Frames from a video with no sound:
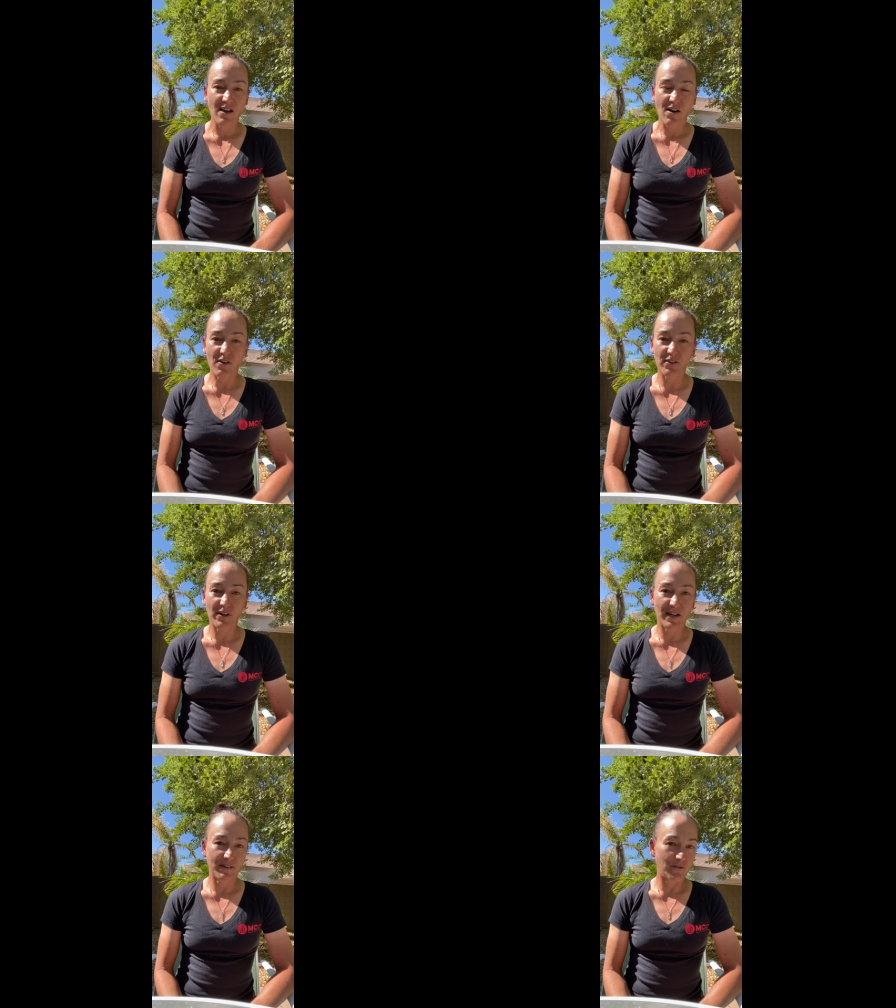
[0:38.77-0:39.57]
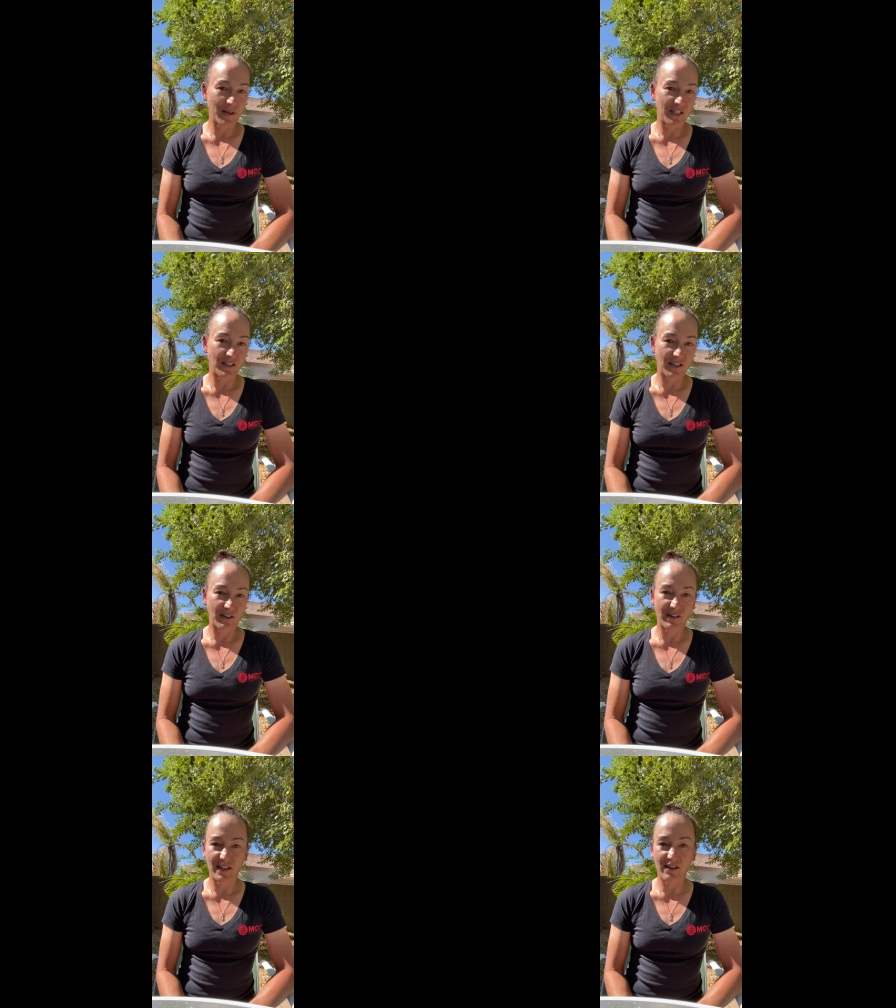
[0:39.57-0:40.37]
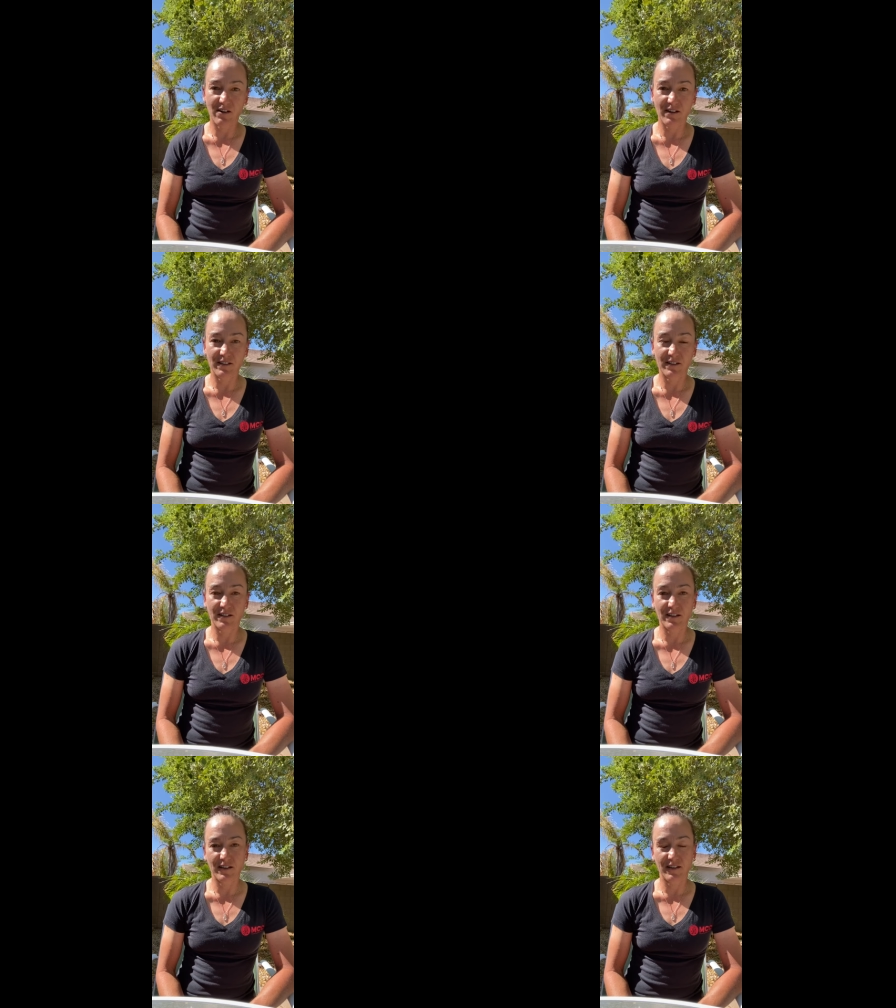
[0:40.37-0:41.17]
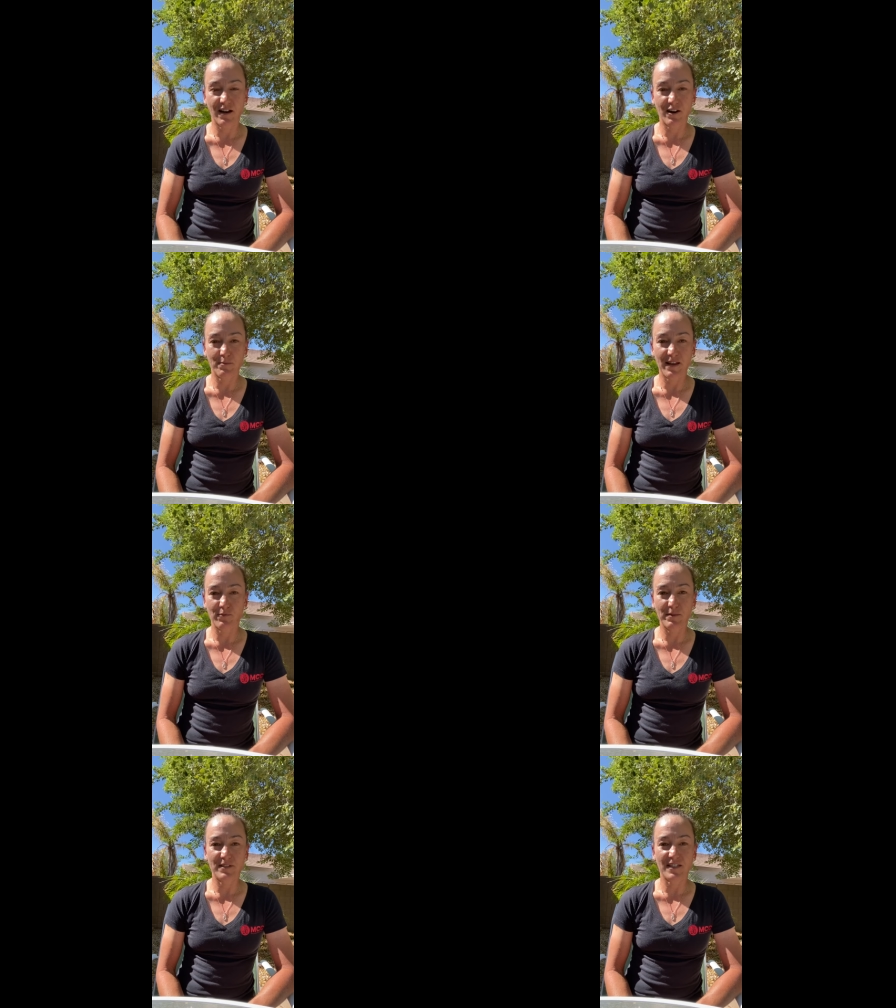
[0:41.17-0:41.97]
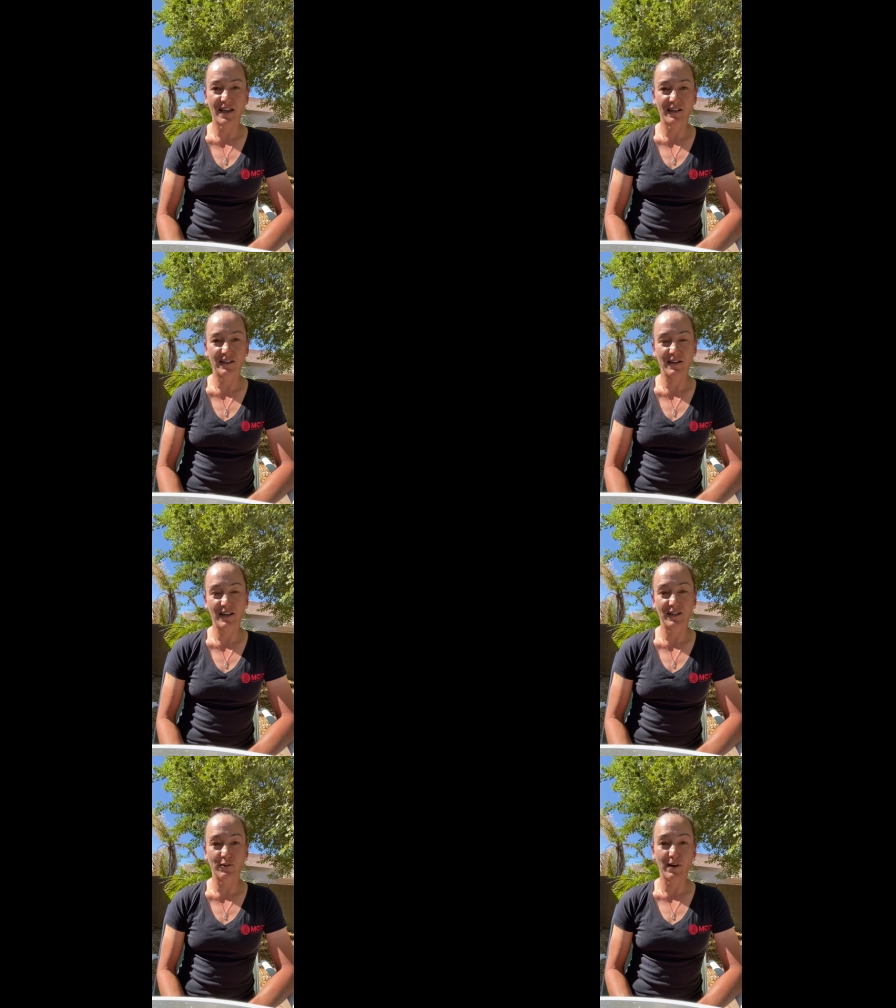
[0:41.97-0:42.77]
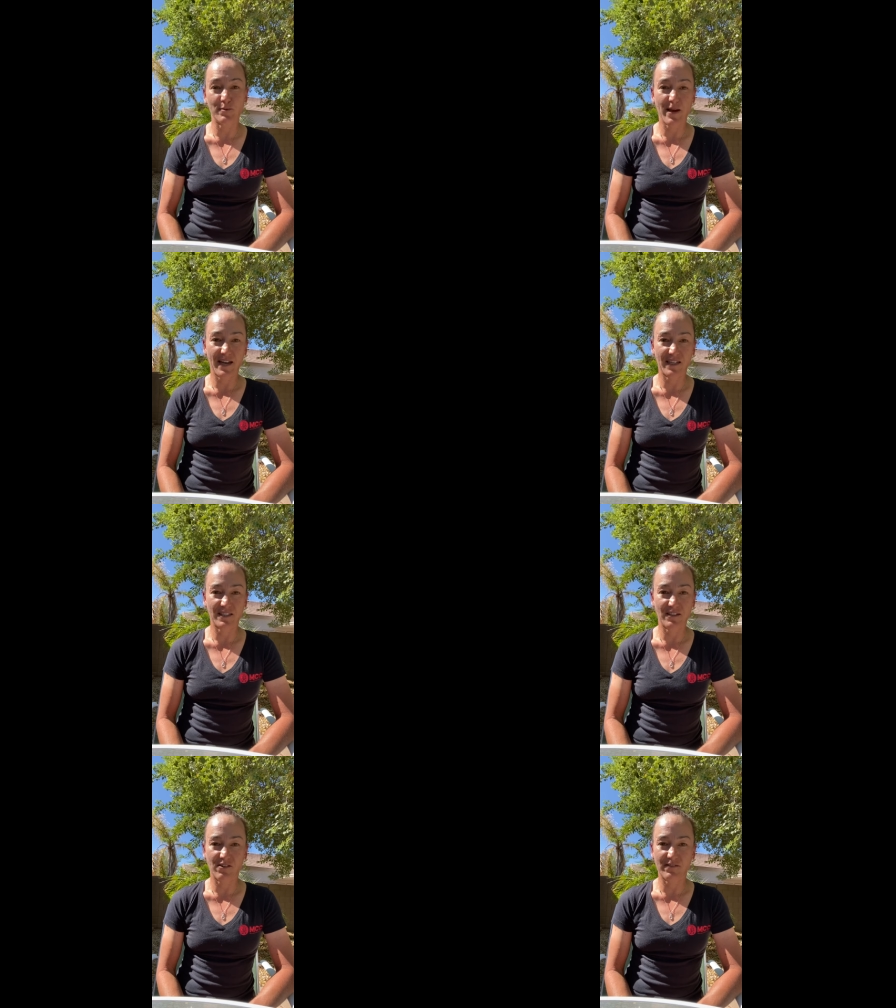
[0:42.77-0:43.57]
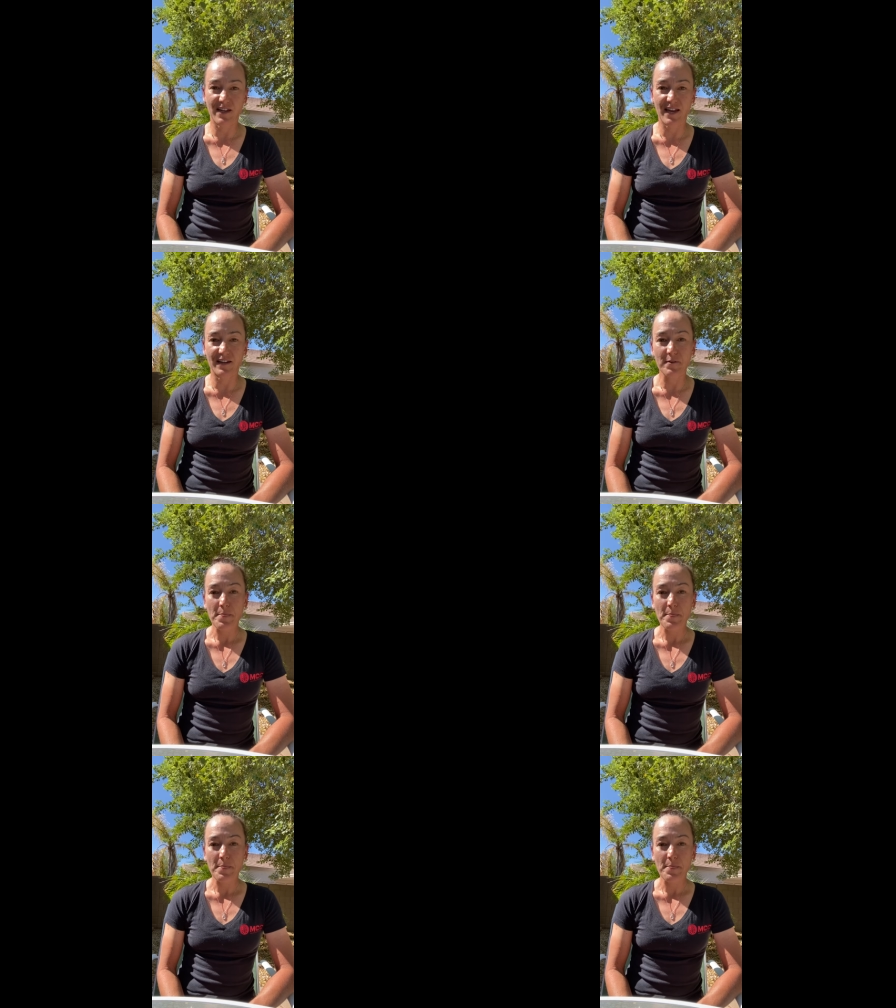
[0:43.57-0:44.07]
all the great information that you need on the Ironman website and your race packets and all of that.